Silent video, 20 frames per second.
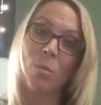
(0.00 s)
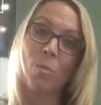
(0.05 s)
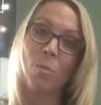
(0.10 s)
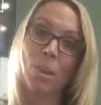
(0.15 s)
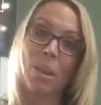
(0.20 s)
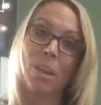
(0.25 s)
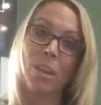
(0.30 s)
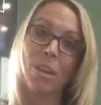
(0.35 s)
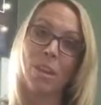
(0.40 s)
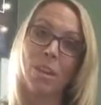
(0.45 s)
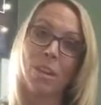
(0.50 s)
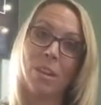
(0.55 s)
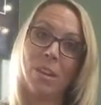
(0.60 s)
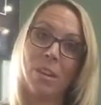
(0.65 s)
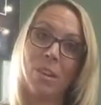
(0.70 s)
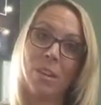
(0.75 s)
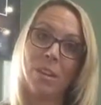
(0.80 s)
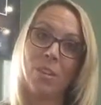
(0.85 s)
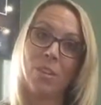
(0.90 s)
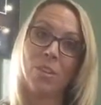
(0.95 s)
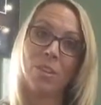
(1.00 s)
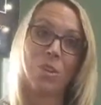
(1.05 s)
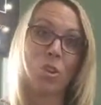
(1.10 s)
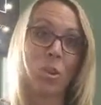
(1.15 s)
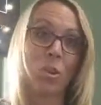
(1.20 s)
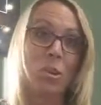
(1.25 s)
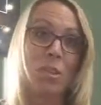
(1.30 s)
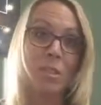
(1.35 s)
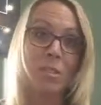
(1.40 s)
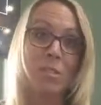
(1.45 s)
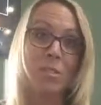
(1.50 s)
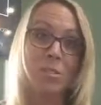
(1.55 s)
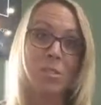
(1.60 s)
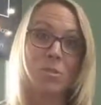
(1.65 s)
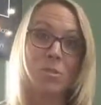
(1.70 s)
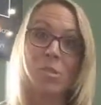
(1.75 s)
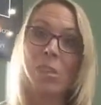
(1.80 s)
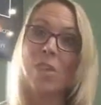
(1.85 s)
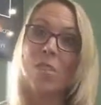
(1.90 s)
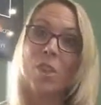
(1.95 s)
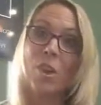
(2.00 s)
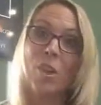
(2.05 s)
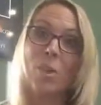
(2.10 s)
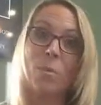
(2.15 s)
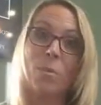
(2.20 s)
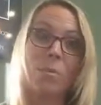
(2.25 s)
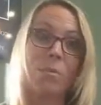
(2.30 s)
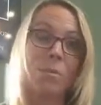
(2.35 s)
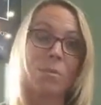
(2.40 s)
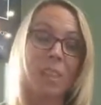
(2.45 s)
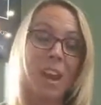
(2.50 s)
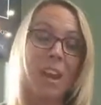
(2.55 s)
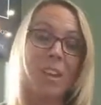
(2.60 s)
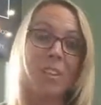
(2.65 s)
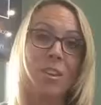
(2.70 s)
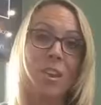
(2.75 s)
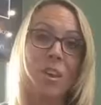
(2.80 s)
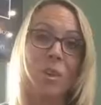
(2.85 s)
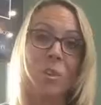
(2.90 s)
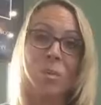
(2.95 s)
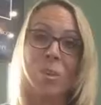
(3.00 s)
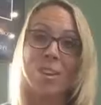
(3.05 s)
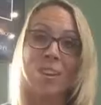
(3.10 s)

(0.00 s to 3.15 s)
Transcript: When your goal is to sell the home and move out of the home,